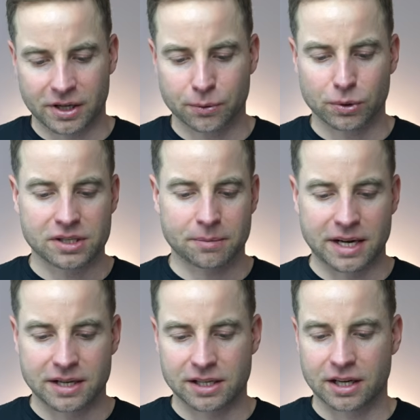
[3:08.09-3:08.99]
And what's
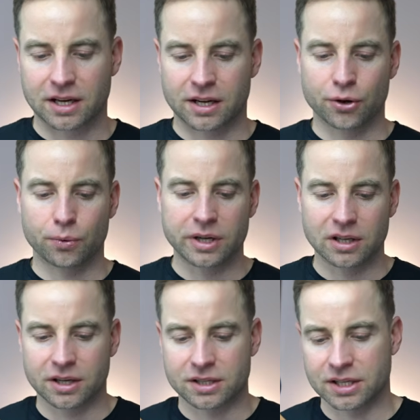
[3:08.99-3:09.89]
amazing, you
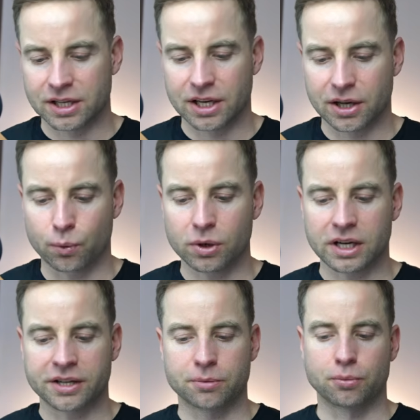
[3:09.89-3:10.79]
will see what
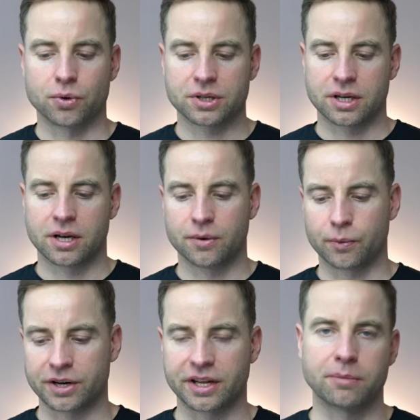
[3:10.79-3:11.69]
other books
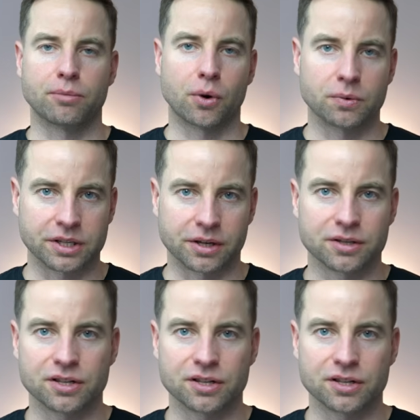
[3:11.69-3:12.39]
were they browsing.